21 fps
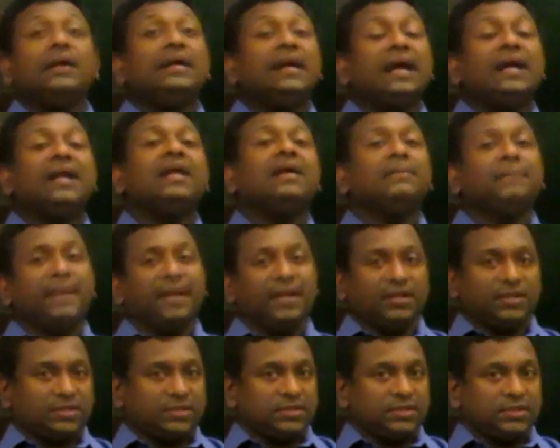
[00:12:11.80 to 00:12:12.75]
gana
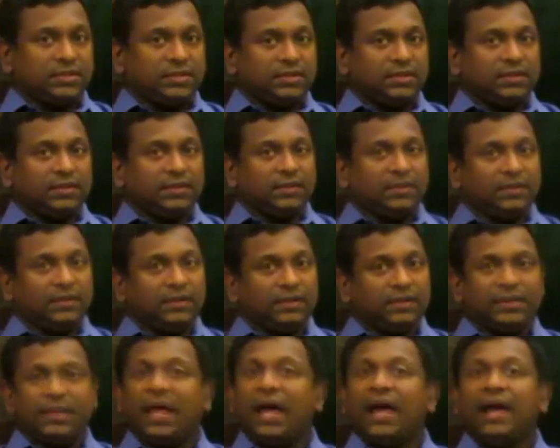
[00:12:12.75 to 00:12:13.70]
means
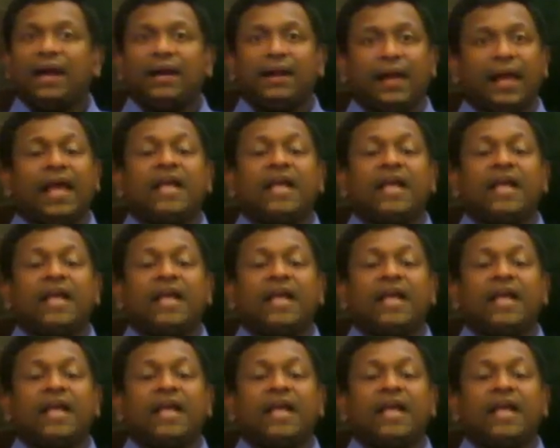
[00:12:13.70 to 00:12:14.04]
they are